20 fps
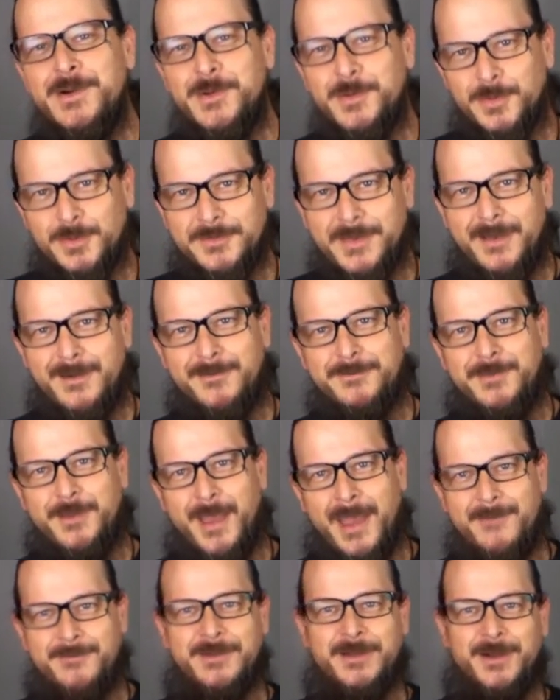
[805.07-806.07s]
Well, now if you
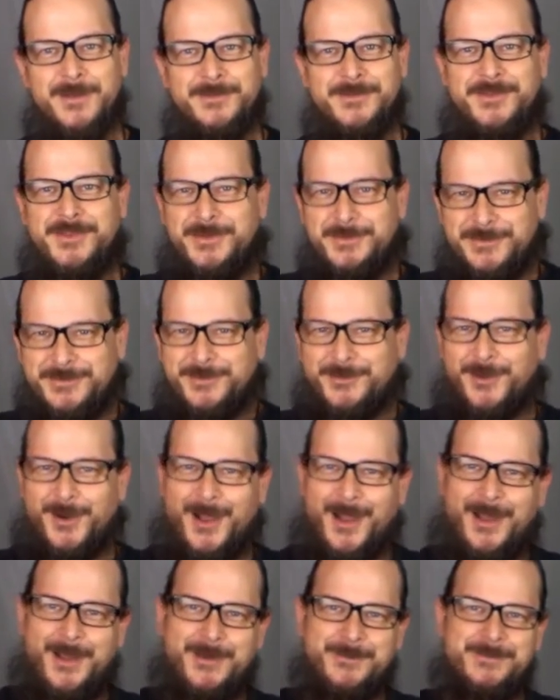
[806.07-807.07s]
haven't
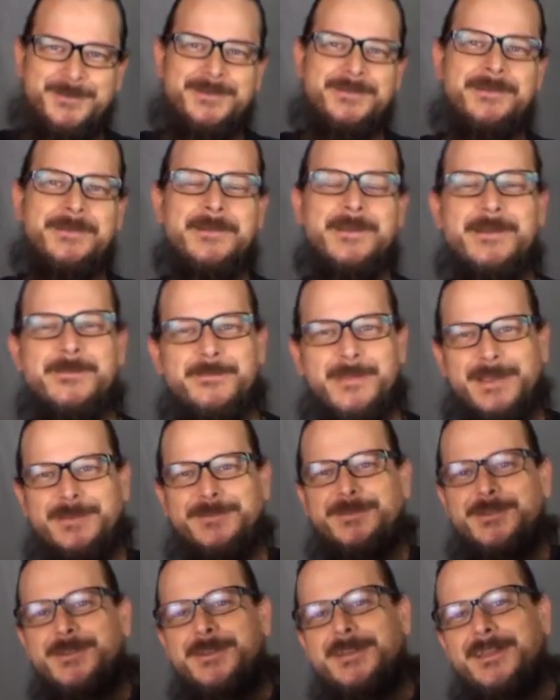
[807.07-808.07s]
unsubscribed, make
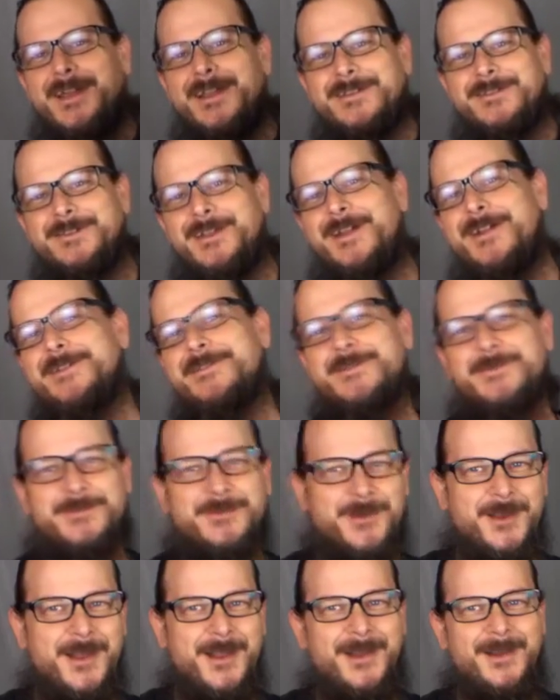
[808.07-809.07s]
sure you like, share, and
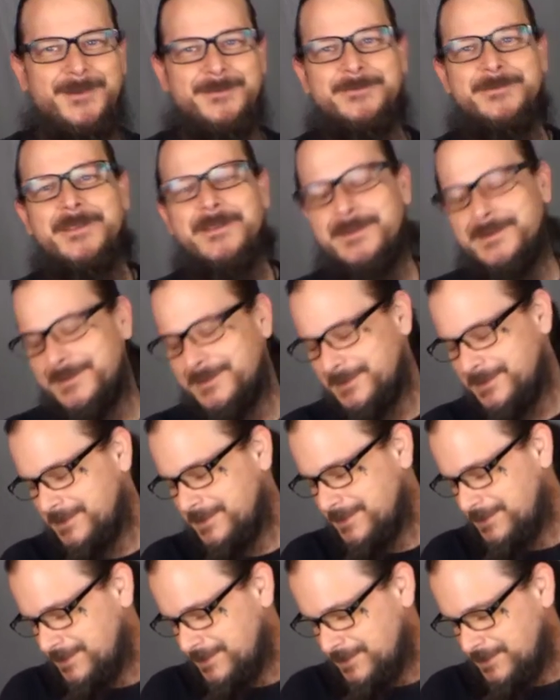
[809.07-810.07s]
subscribe.
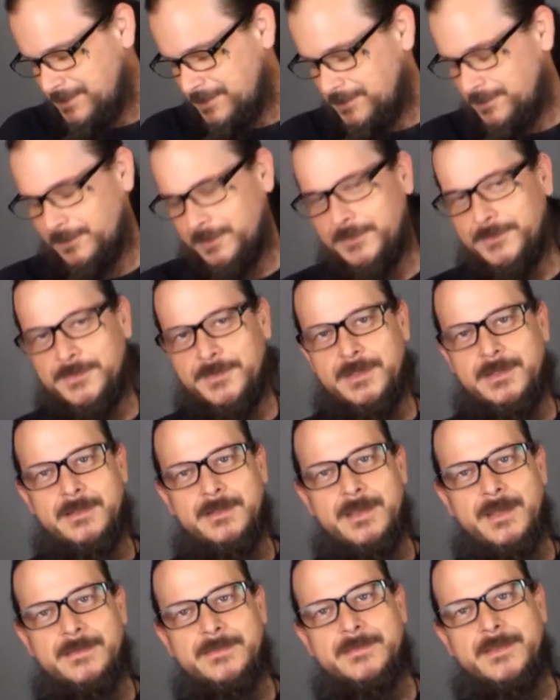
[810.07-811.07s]
We'll see you
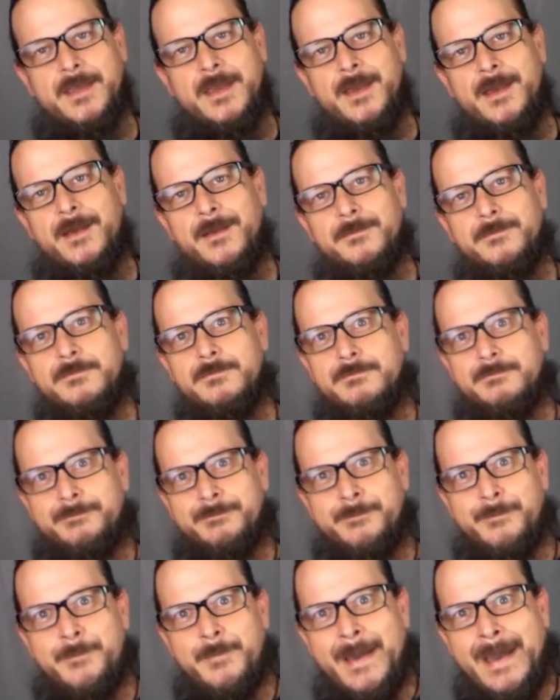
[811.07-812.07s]
next time.
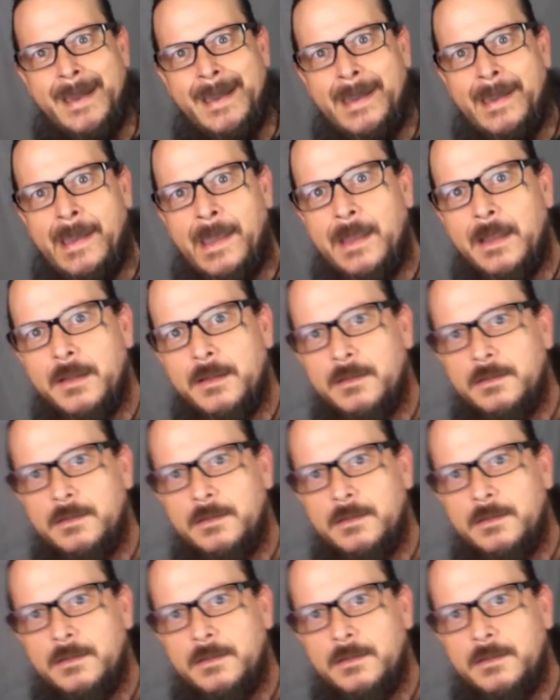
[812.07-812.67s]
Bye.